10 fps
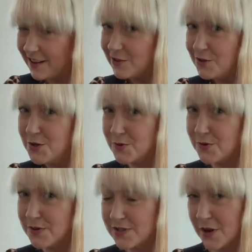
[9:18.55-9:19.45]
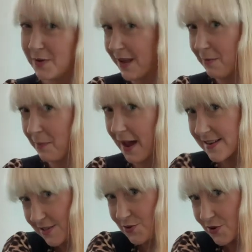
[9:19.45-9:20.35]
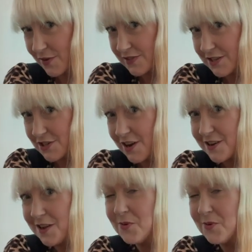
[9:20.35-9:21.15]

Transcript: unusual sewing and pattern drafting journey